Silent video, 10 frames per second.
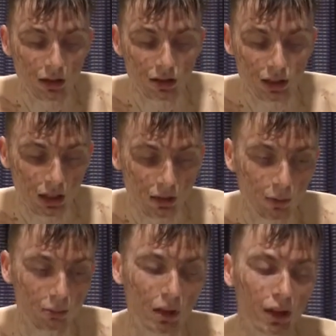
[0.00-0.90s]
the sake
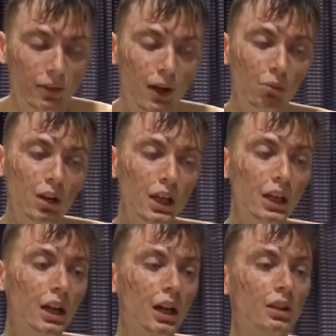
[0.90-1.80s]
for my
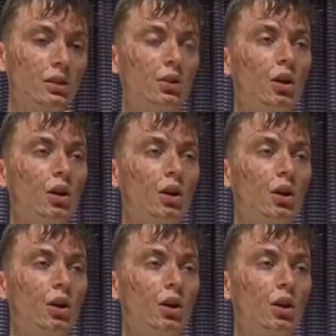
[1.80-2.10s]
family, and